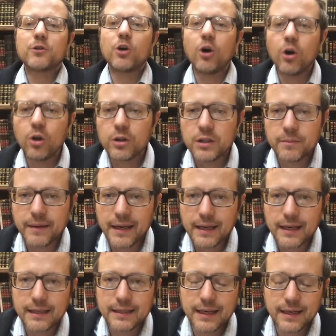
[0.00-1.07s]
kol yimei
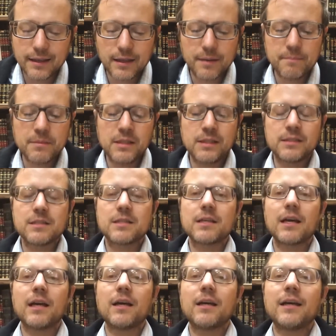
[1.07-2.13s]
chayecha, means
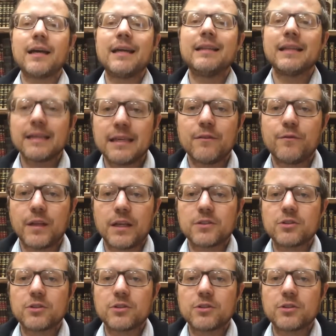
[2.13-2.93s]
in the evening.